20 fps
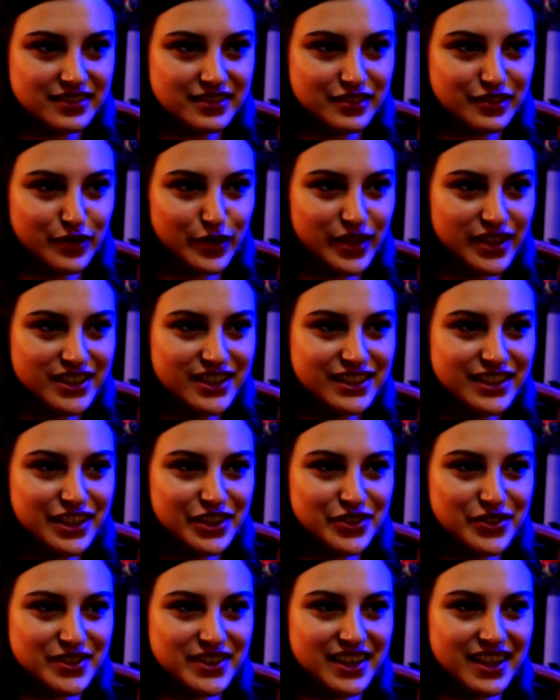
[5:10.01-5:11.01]
Well, this is
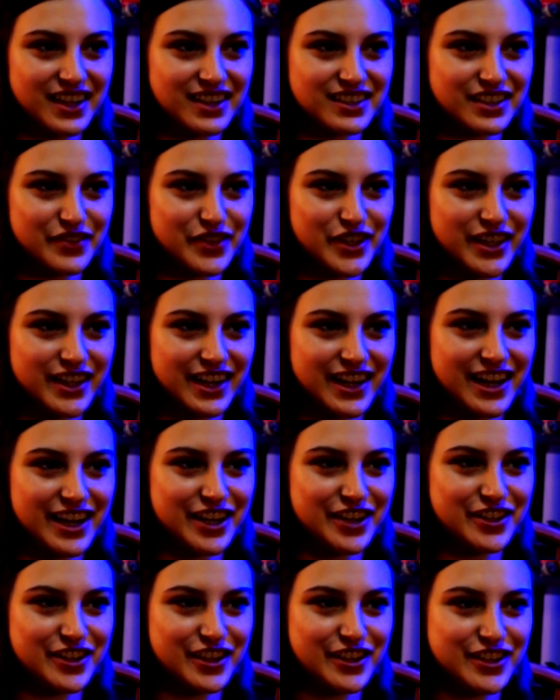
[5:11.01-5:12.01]
interesting because I feel like I kind
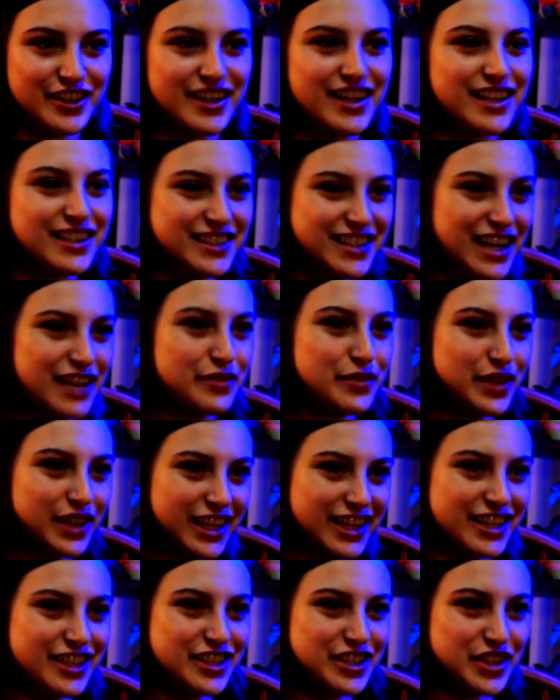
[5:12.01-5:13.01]
of it's kind of
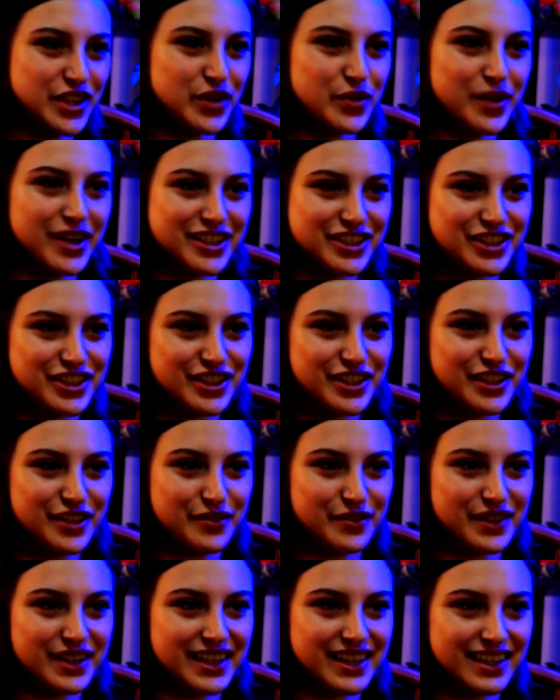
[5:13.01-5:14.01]
related to the question
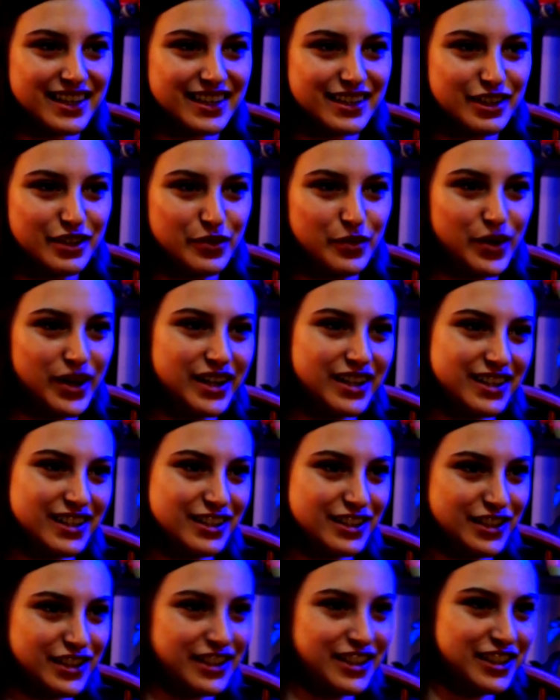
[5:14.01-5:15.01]
of like what
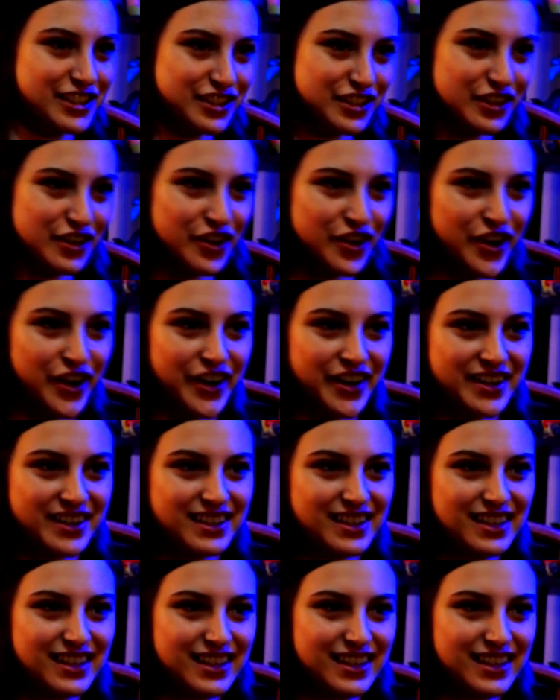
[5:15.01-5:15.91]
is and isn't art.